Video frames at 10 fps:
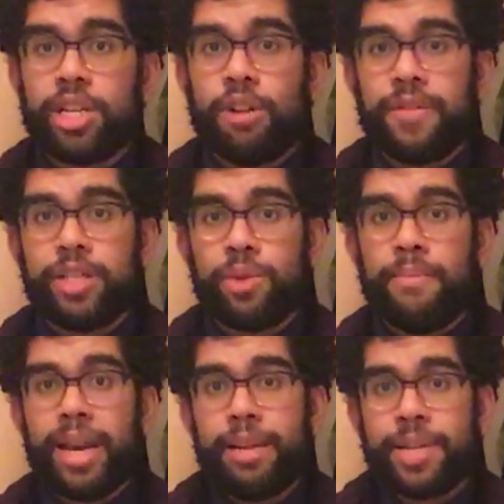Clothiers one
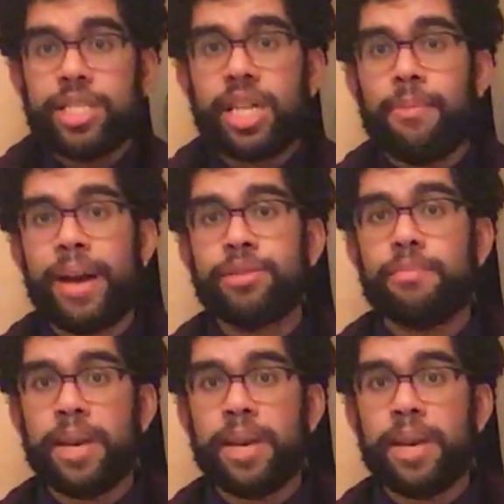mainly because the lapels are